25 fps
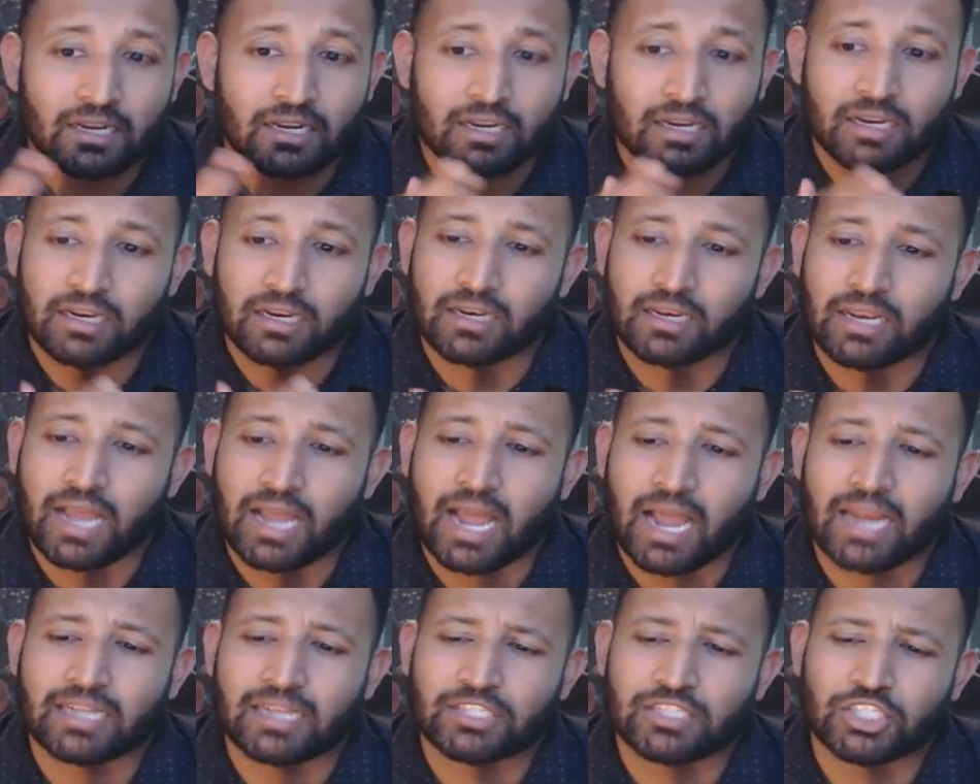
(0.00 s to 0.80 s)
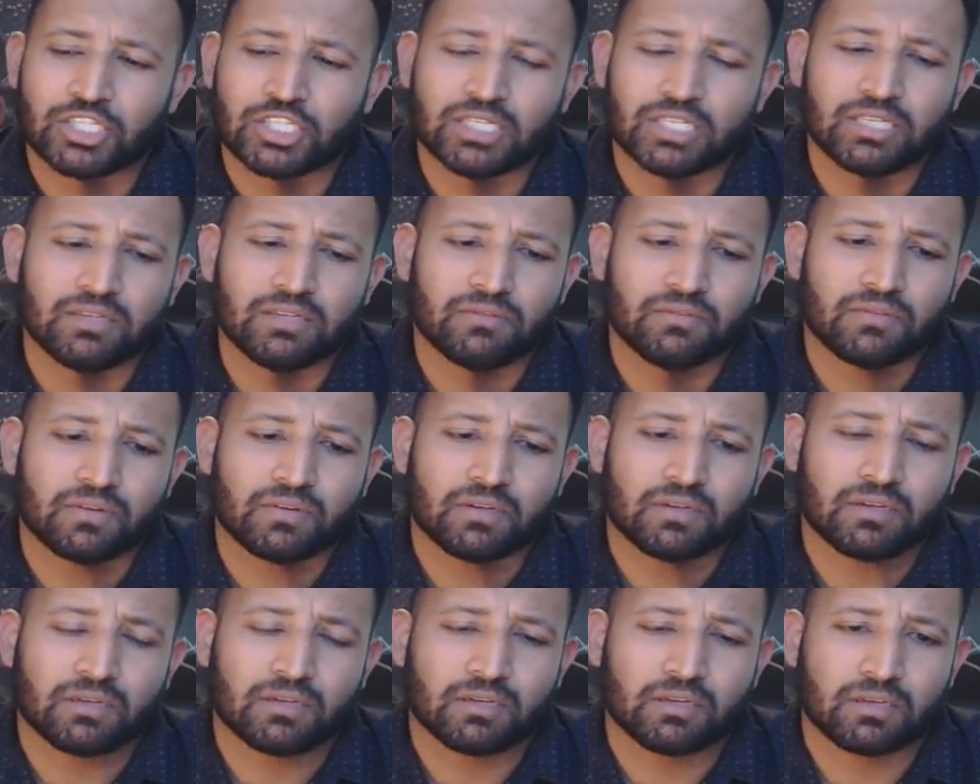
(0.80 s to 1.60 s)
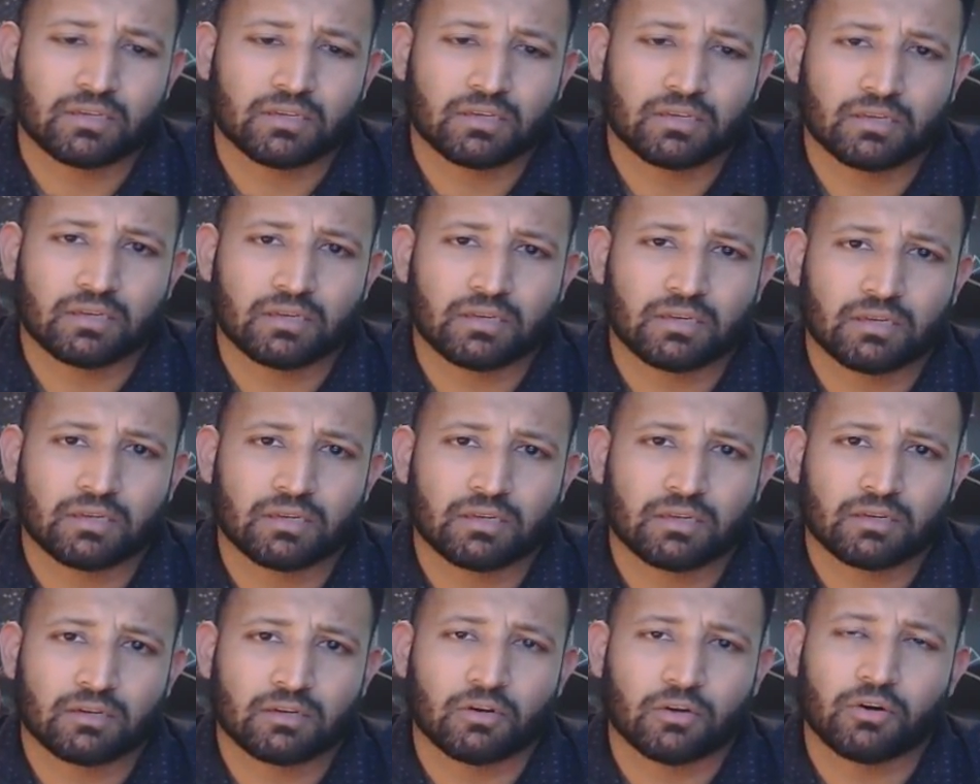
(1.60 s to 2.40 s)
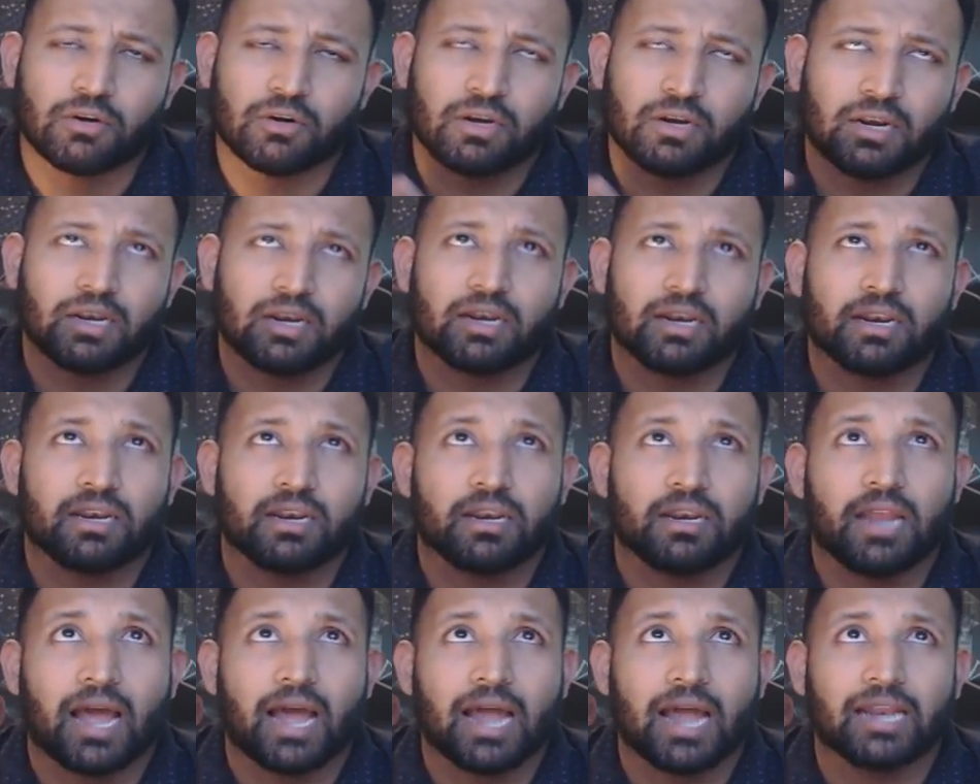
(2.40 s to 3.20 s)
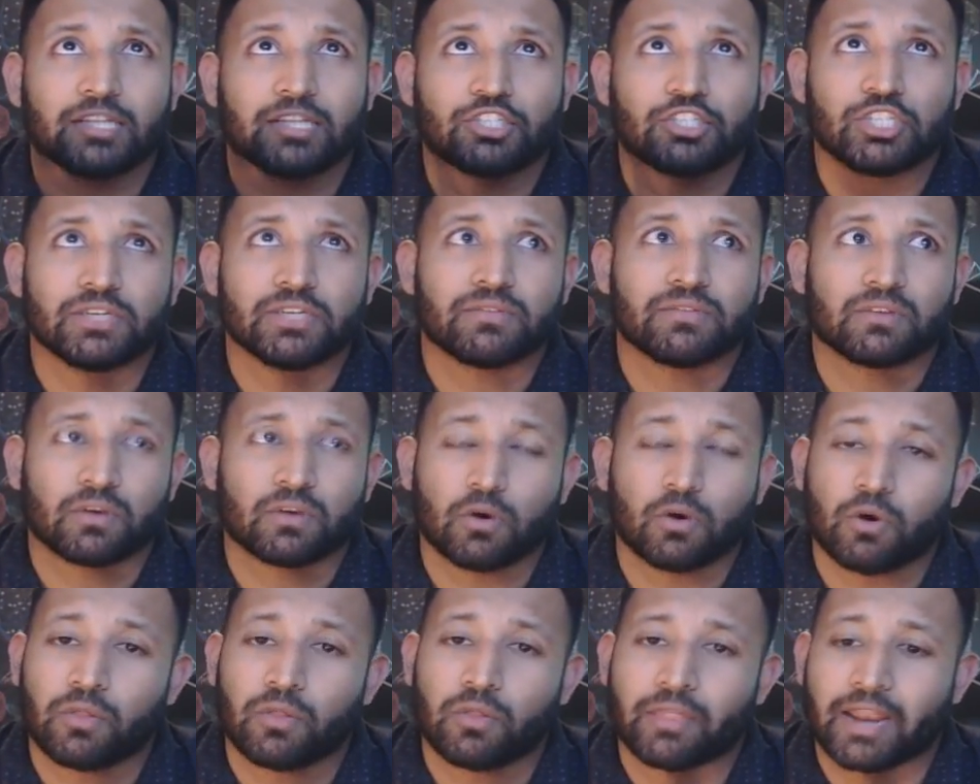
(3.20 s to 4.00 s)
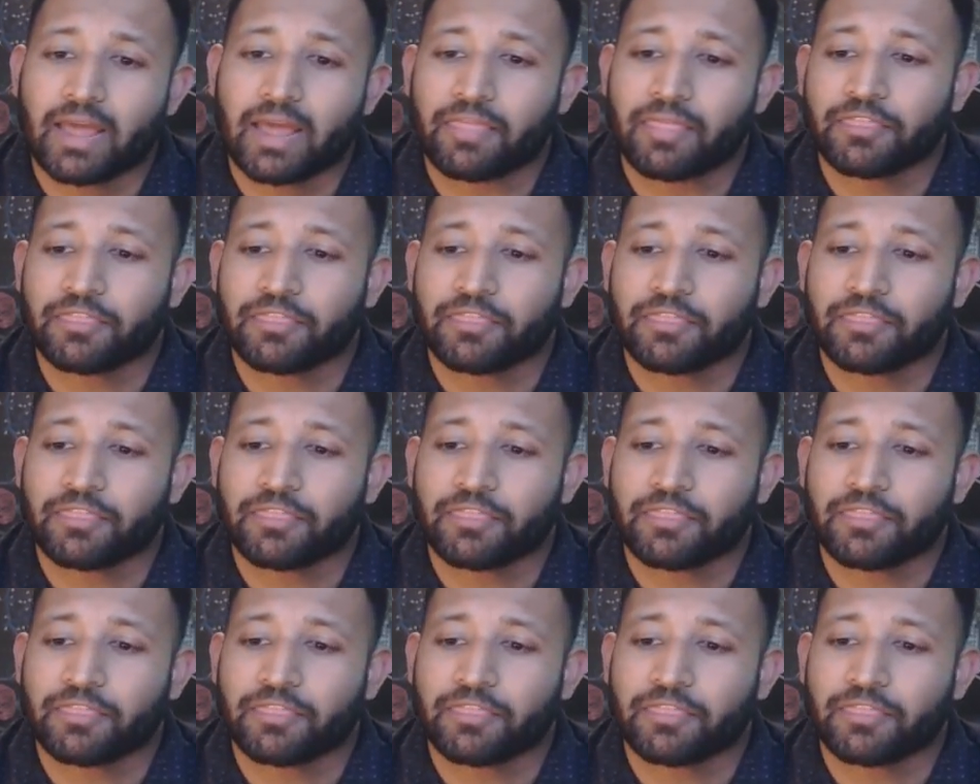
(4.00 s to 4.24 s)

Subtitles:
not achieve the goal that I